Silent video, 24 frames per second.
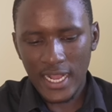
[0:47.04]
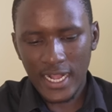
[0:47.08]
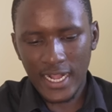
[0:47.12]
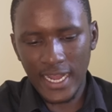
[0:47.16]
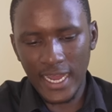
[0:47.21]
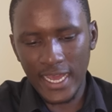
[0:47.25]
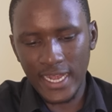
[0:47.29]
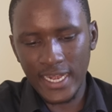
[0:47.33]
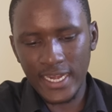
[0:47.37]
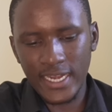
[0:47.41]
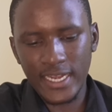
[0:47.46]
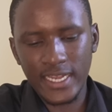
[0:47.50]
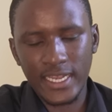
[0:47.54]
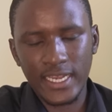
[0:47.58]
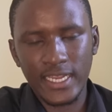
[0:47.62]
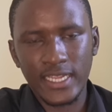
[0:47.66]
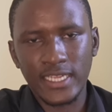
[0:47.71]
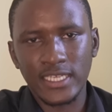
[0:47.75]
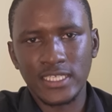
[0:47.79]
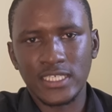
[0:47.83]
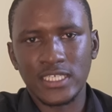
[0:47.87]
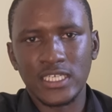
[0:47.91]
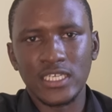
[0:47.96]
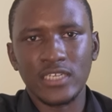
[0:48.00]

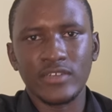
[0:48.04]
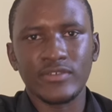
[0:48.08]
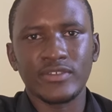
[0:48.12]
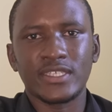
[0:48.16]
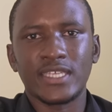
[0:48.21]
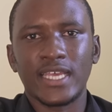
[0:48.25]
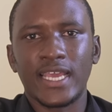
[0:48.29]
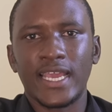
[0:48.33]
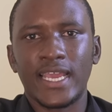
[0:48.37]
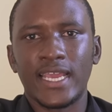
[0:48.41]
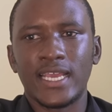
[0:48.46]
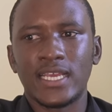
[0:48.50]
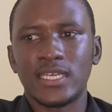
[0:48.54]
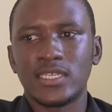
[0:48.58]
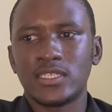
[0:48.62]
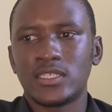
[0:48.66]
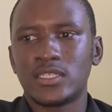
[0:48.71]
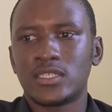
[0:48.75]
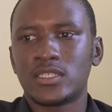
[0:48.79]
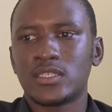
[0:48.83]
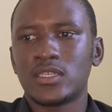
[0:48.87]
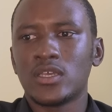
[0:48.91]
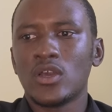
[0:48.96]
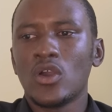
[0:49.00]
currently Chiefs
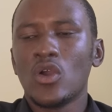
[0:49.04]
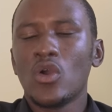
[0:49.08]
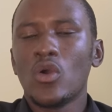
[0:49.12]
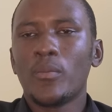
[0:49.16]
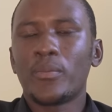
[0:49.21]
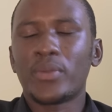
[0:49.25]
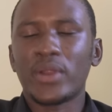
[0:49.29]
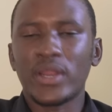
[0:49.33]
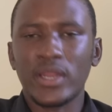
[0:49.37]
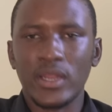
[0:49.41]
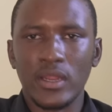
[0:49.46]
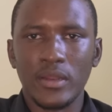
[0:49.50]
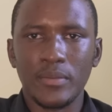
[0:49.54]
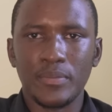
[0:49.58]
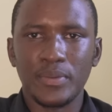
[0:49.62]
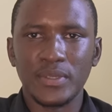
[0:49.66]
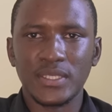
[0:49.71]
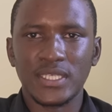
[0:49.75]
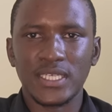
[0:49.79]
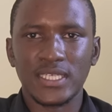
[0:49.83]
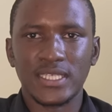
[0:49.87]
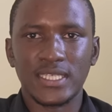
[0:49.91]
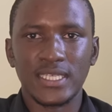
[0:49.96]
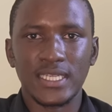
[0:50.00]
has Brandon
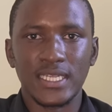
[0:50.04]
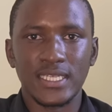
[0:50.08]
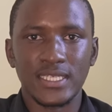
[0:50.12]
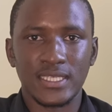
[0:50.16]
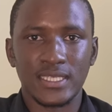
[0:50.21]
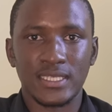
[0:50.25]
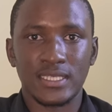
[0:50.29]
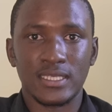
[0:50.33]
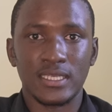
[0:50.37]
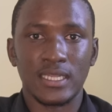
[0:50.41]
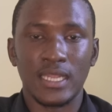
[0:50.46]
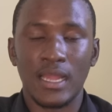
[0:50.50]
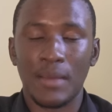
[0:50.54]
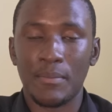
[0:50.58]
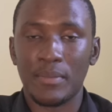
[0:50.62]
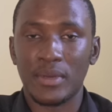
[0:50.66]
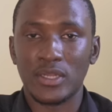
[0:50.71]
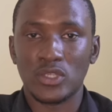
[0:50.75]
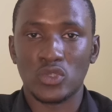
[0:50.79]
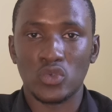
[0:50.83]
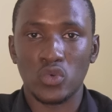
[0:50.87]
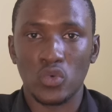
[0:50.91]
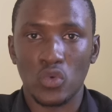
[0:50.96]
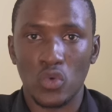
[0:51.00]
Petersen as
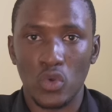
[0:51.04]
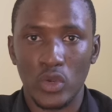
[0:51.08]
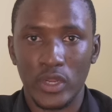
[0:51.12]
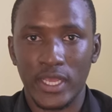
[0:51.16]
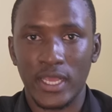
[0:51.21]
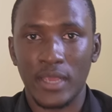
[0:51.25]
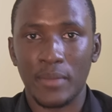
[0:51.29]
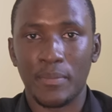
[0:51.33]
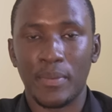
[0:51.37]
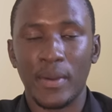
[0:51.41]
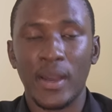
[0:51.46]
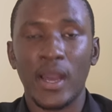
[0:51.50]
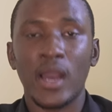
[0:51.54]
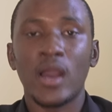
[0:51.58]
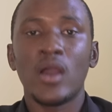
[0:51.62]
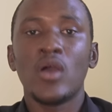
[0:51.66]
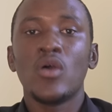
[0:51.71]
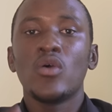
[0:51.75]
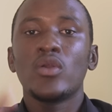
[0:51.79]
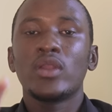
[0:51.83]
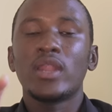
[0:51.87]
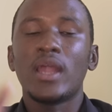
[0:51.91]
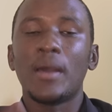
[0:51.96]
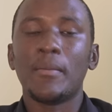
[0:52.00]
number 2 goalkeeper,
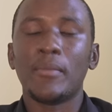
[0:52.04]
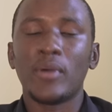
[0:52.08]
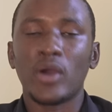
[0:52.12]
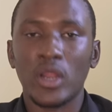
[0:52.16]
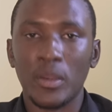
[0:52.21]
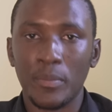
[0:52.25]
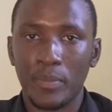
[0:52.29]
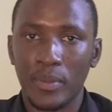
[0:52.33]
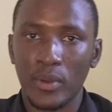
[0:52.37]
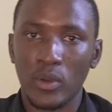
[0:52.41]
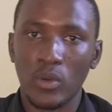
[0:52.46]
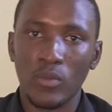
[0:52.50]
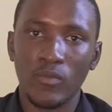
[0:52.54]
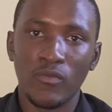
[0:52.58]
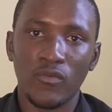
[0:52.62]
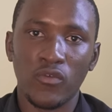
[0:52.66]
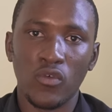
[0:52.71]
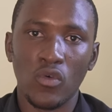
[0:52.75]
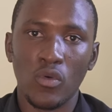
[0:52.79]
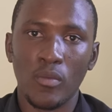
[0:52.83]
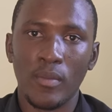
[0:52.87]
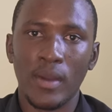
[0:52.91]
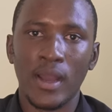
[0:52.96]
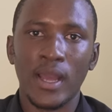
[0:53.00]
number 1 Pingup
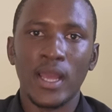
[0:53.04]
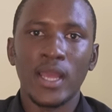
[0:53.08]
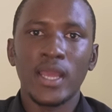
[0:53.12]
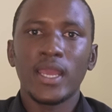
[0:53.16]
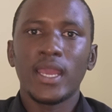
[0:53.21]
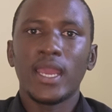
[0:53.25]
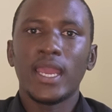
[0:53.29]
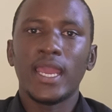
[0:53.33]
Vuma,